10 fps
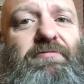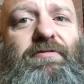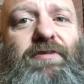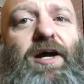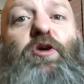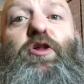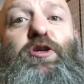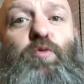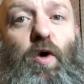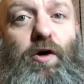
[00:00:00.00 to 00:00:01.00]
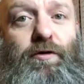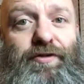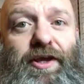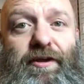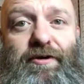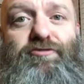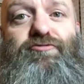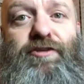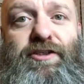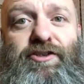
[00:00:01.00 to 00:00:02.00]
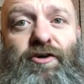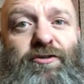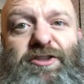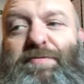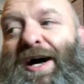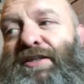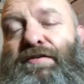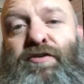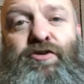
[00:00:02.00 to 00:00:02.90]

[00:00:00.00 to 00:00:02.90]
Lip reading: out of this world there. It's really strong. Doesn't matter if you're on a